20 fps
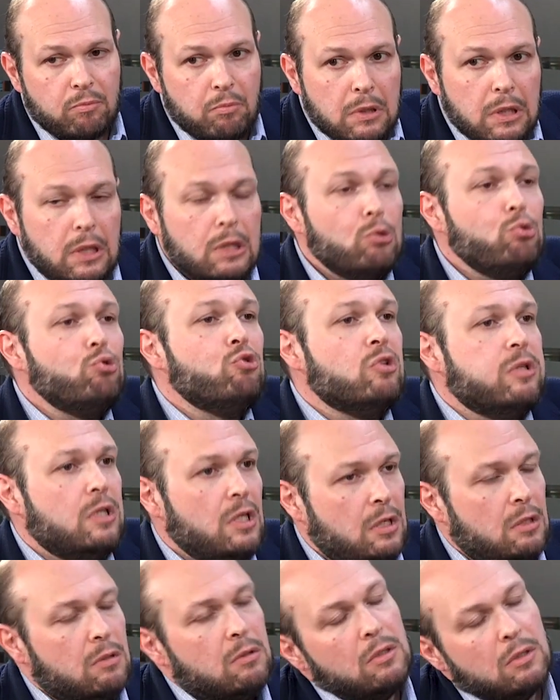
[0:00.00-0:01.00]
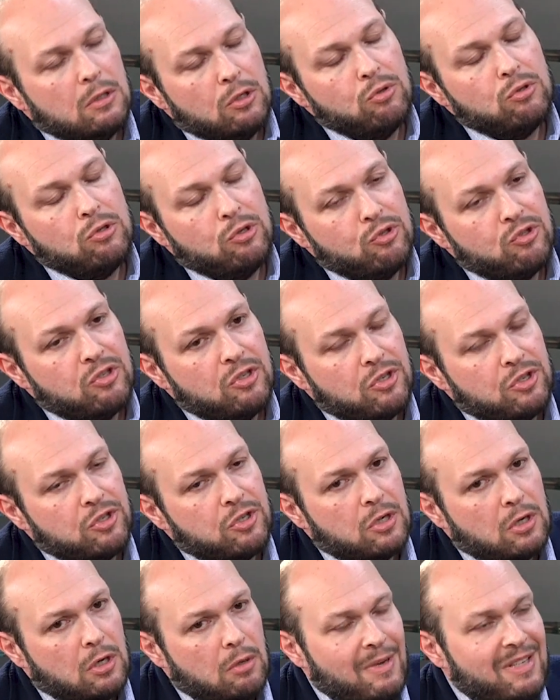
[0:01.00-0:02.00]
loosely using the
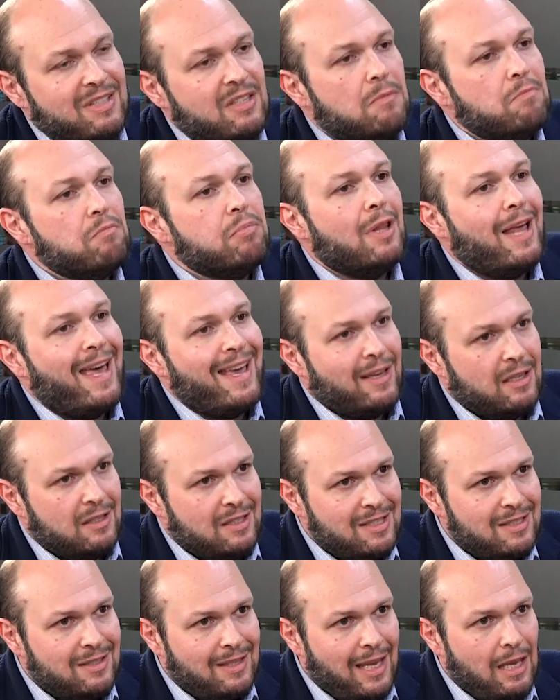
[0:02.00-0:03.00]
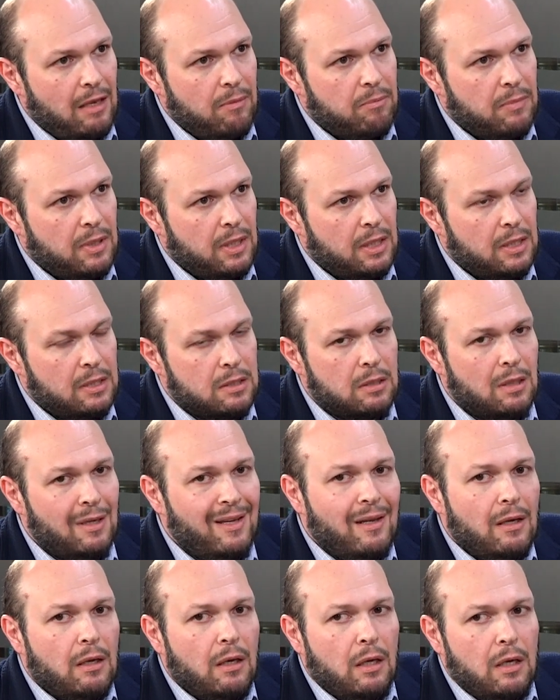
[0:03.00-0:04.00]
term as a blanket statement
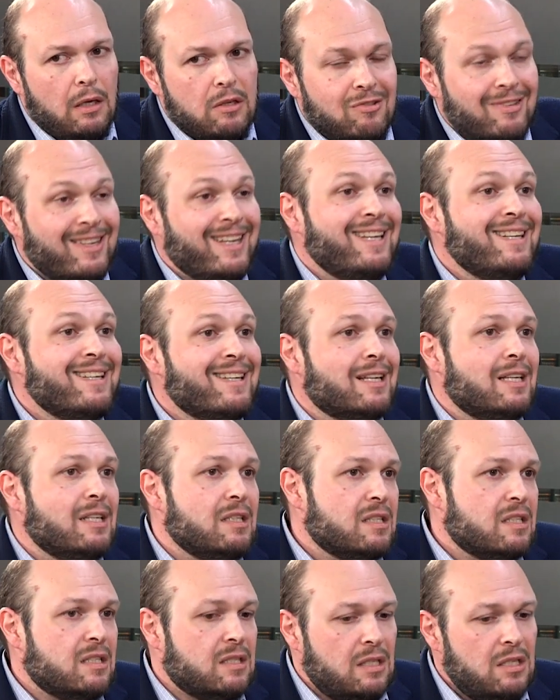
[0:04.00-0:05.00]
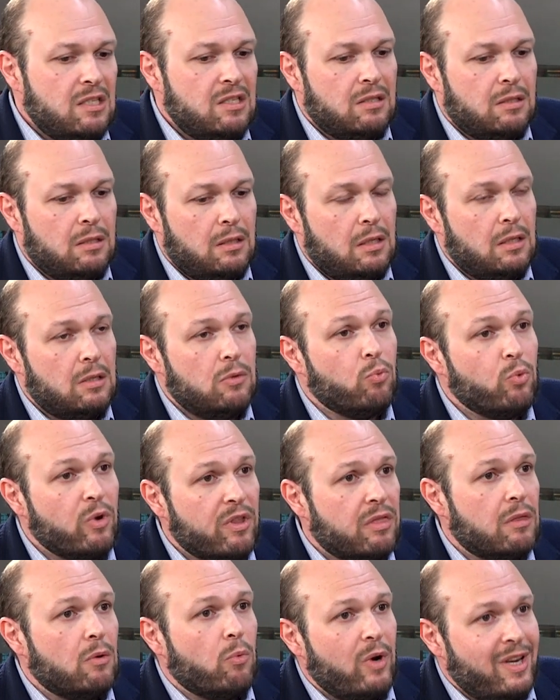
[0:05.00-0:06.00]
is inconsistent
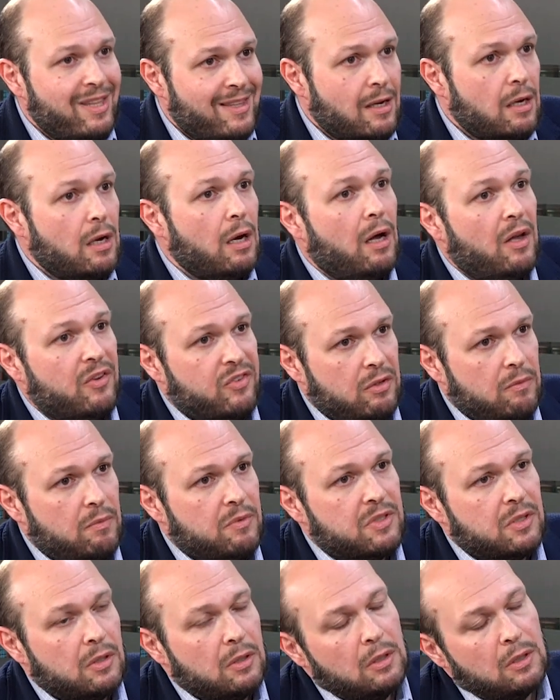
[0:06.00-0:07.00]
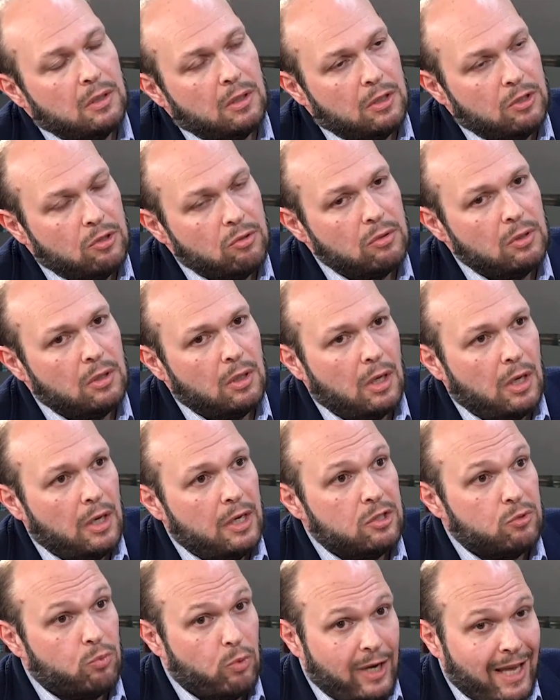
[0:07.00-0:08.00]
with the way the concept is uh,
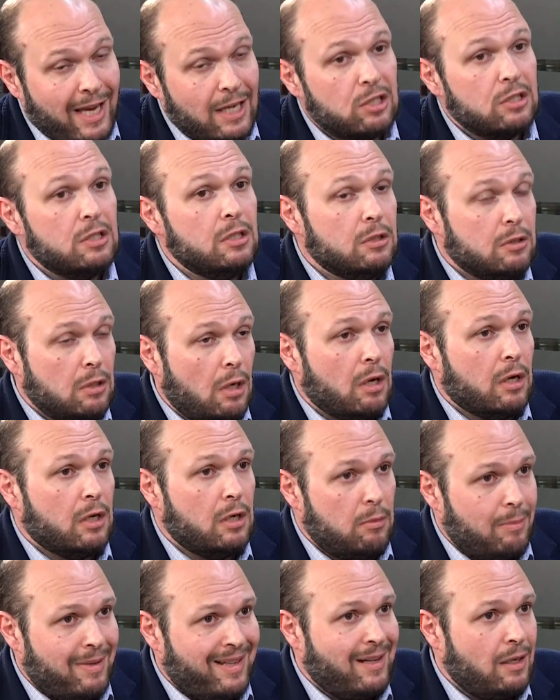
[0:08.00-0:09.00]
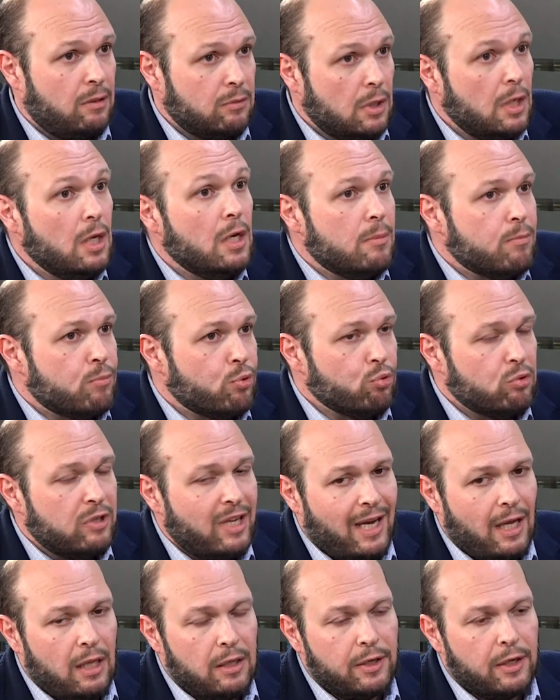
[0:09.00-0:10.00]
utilized when actually talking about
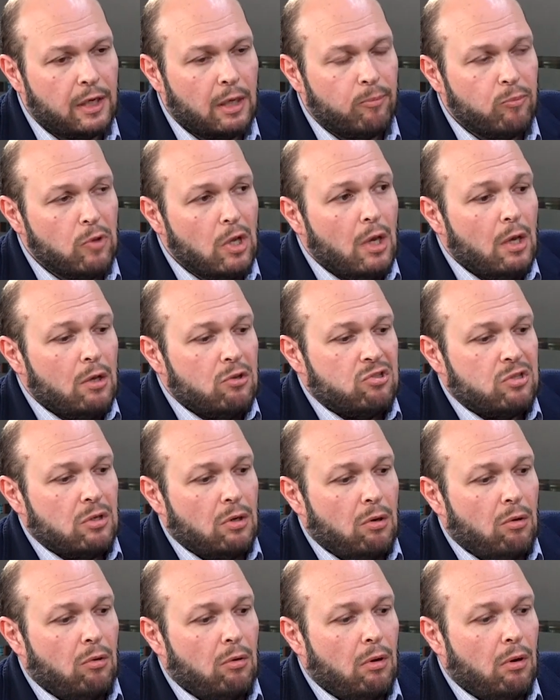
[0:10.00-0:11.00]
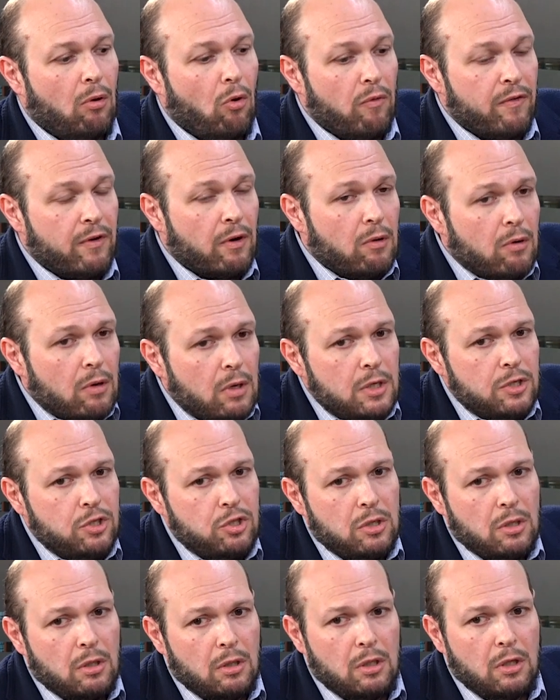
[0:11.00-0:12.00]
brutality. So
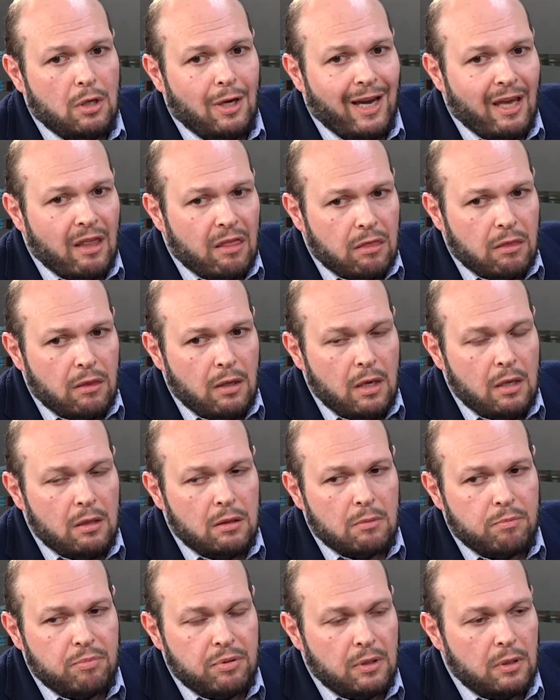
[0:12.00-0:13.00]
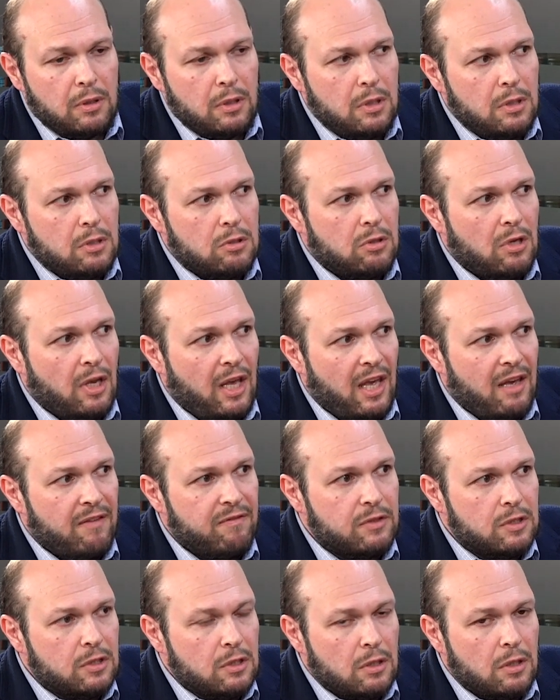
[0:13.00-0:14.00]
overarchingly, I think the police
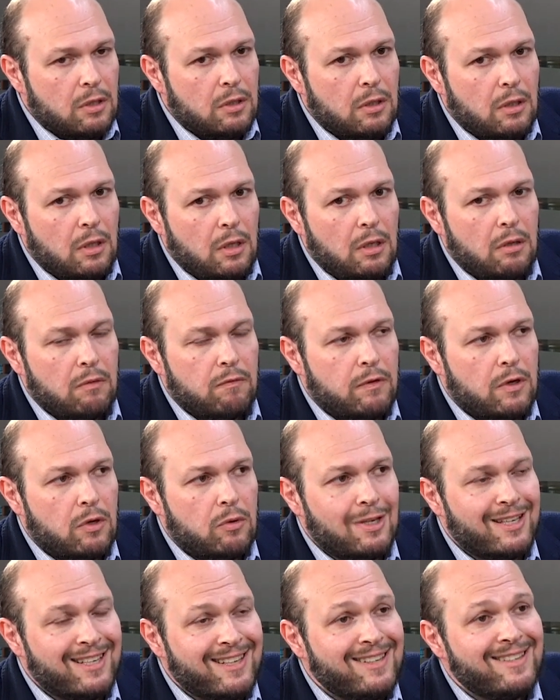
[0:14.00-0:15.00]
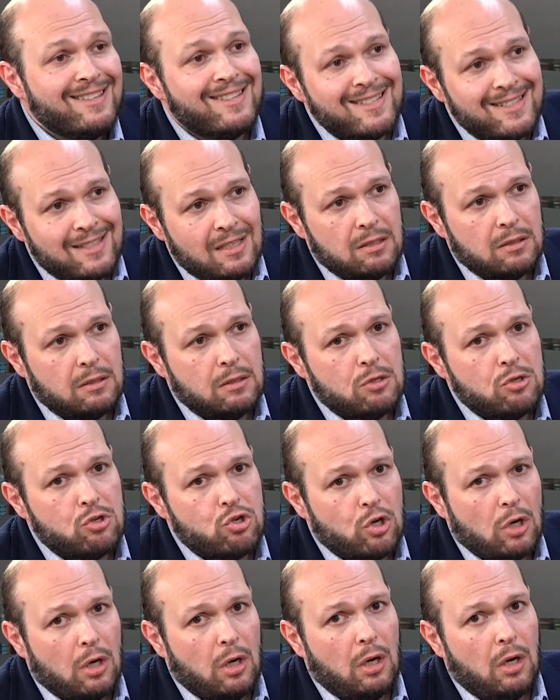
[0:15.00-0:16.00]
have done a very consistent
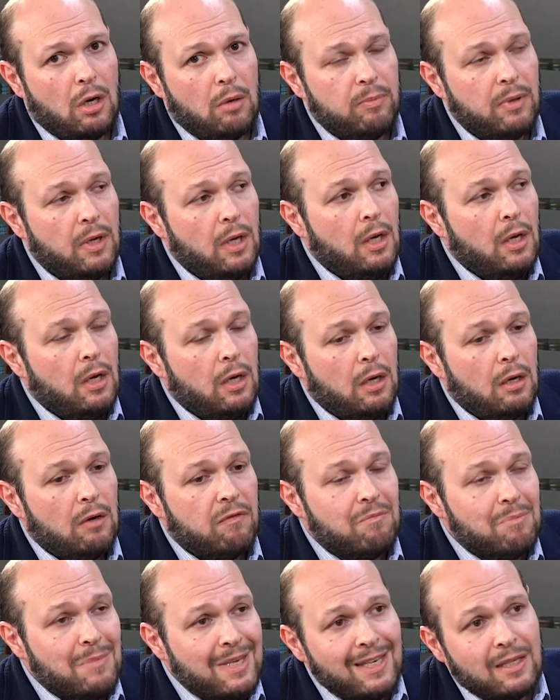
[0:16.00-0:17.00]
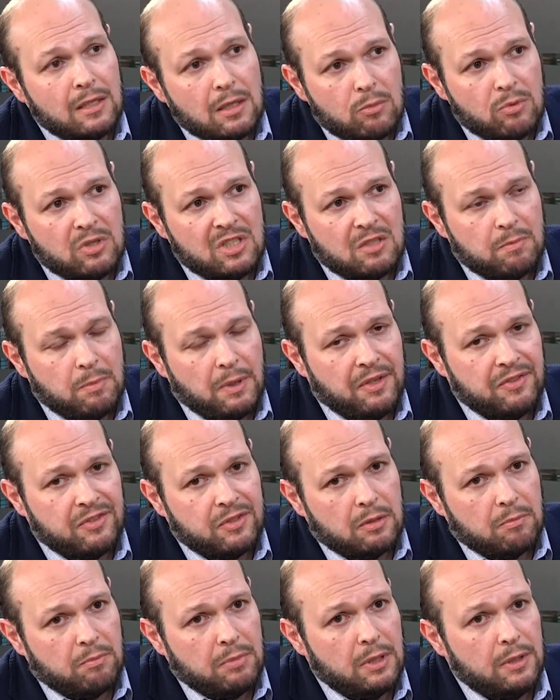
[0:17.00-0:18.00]
job of meeting their
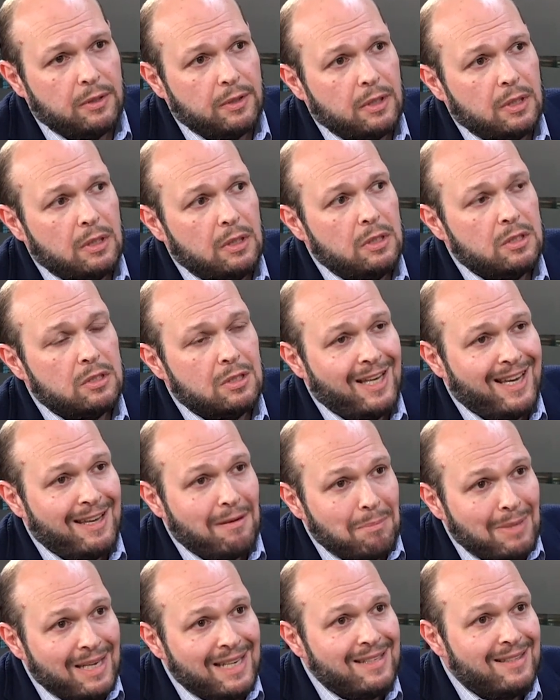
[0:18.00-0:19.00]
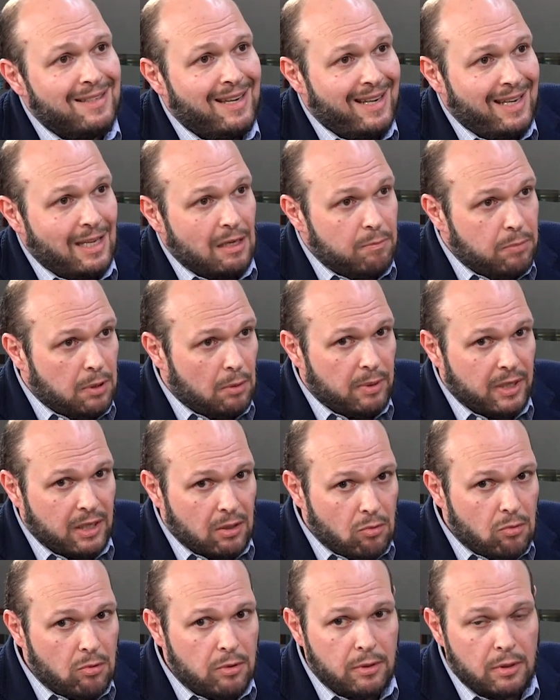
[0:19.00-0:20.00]
responsibilities and maintaining public
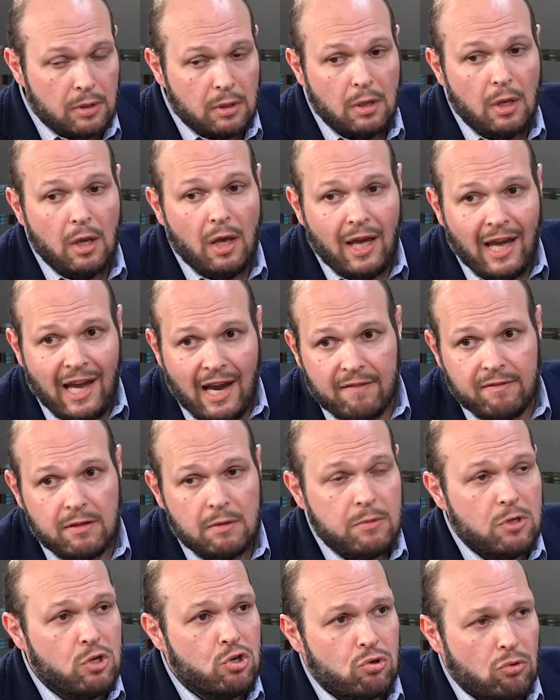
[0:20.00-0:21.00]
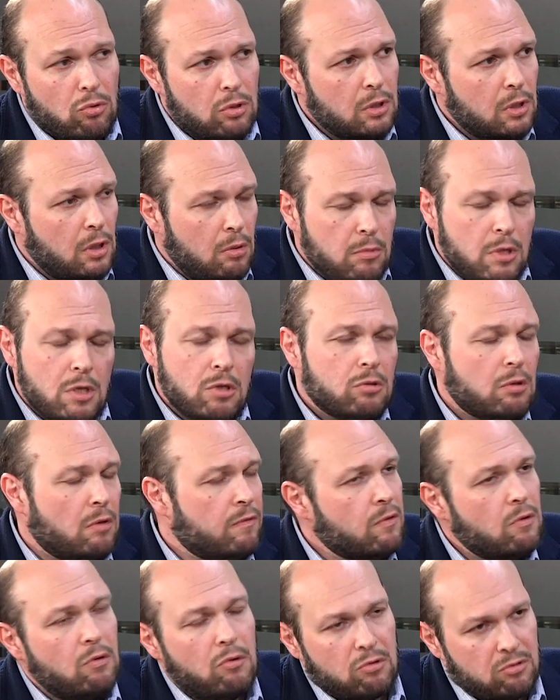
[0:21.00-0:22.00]
order. Have there been shortcomings?
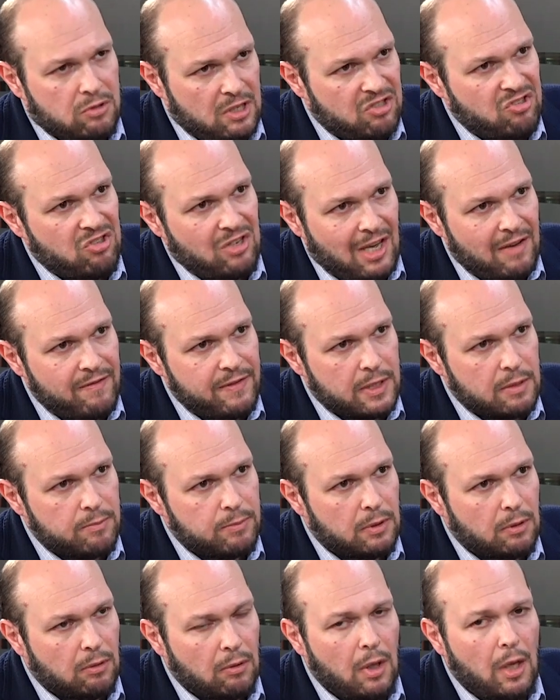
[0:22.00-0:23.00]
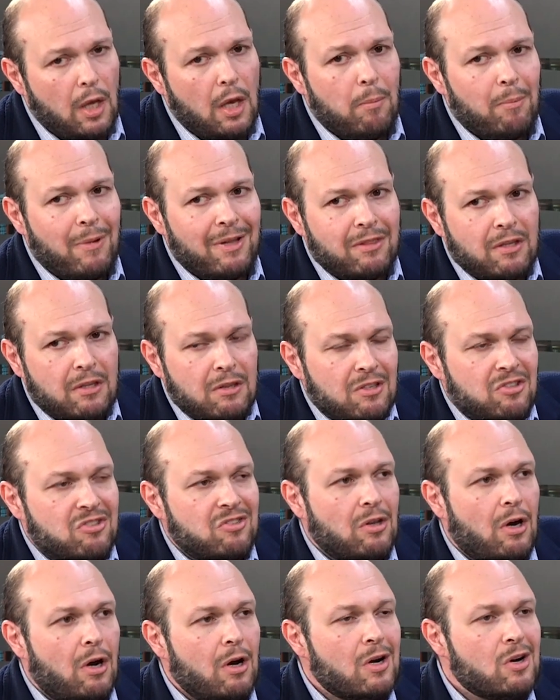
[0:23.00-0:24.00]
Of course, that's inevitable, but that does
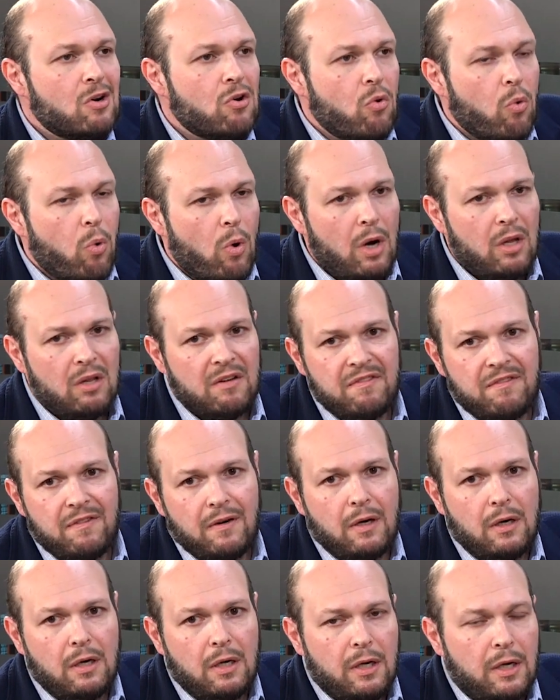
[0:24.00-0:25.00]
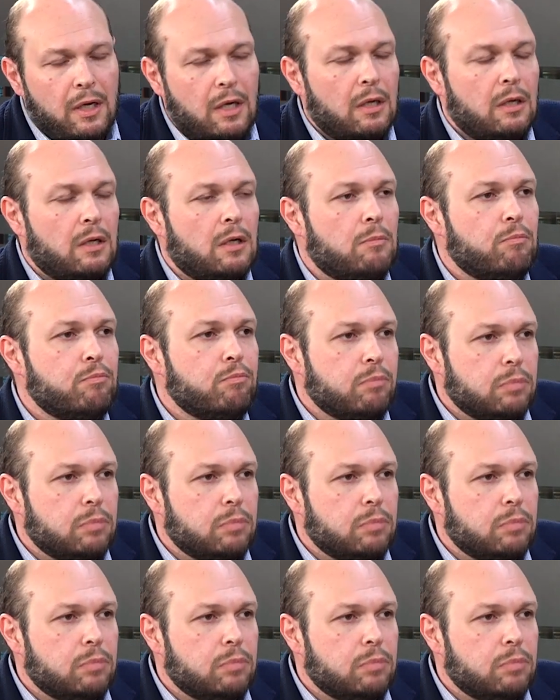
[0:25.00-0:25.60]
not qualify uh,